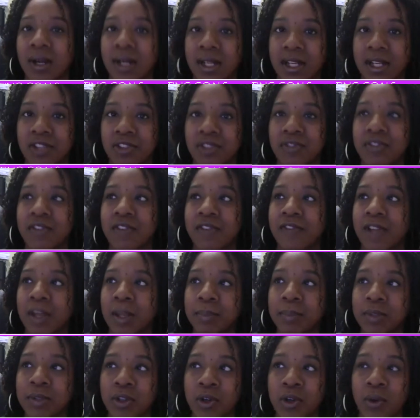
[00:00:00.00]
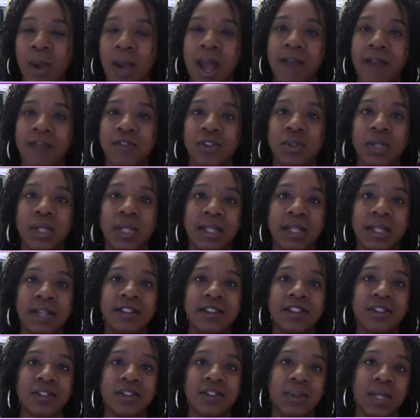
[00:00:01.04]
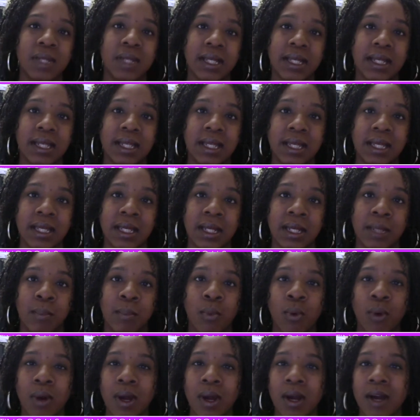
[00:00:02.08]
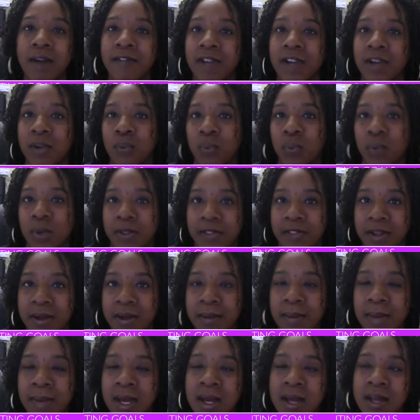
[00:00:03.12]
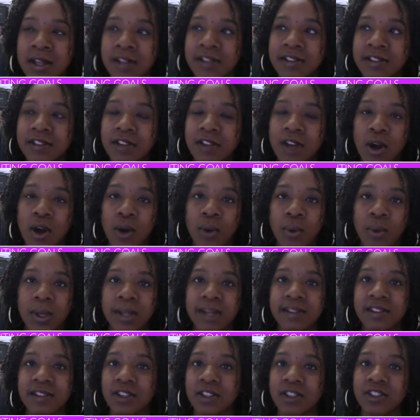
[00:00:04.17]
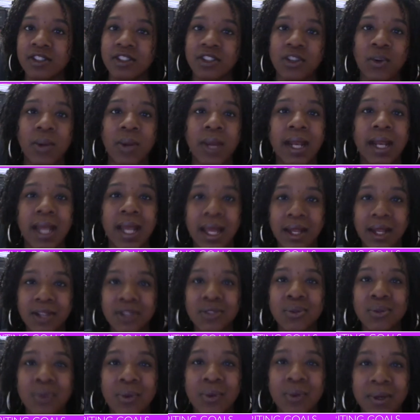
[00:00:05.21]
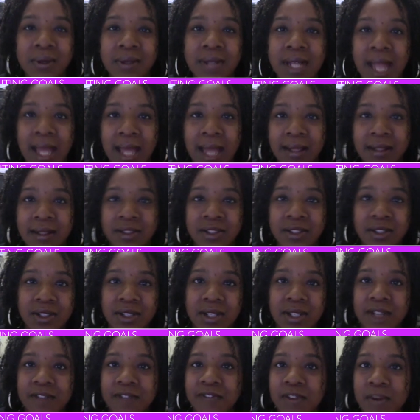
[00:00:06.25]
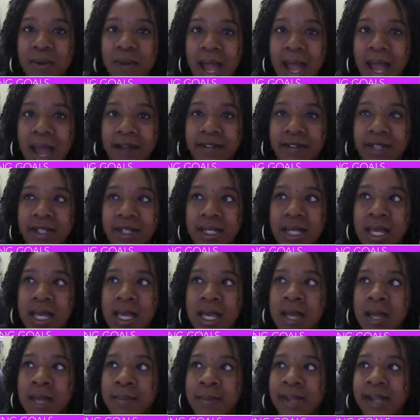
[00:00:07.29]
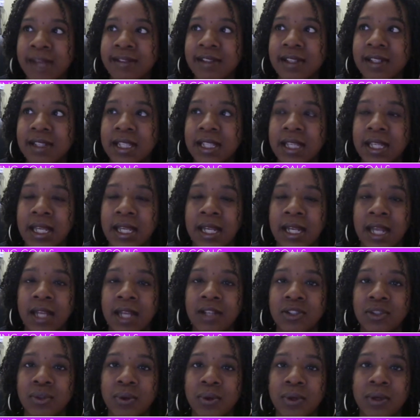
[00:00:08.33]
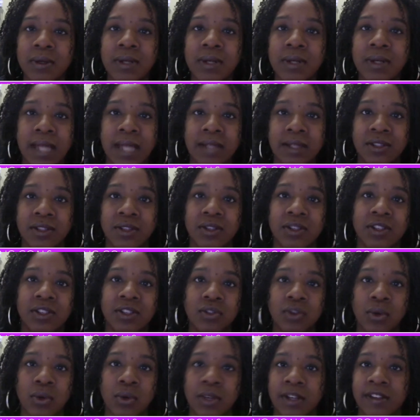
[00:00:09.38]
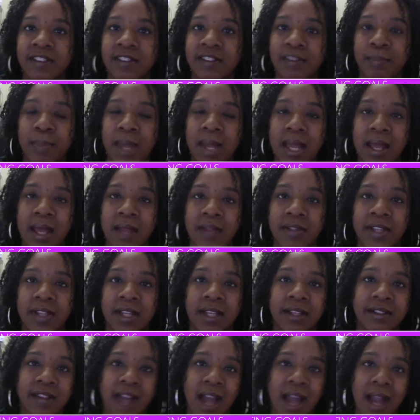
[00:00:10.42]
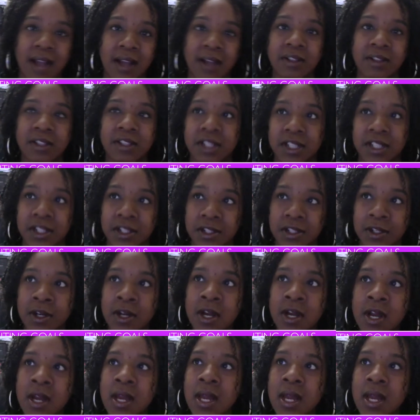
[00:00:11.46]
and you've developed your craft, you need to get in more of a rhythm. So it's good to create an editorial calendar if you haven't. And basically an editorial calendar is going to span the entire year.